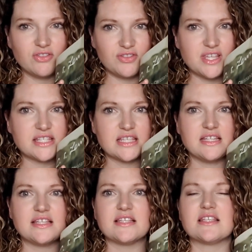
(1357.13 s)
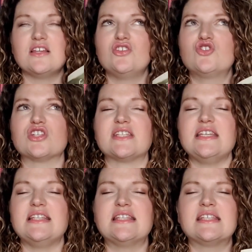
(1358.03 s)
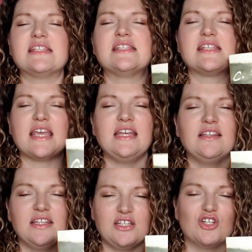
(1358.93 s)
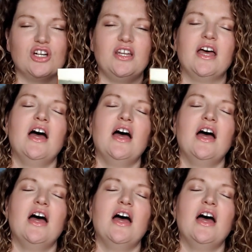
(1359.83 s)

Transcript: This is just insanely good.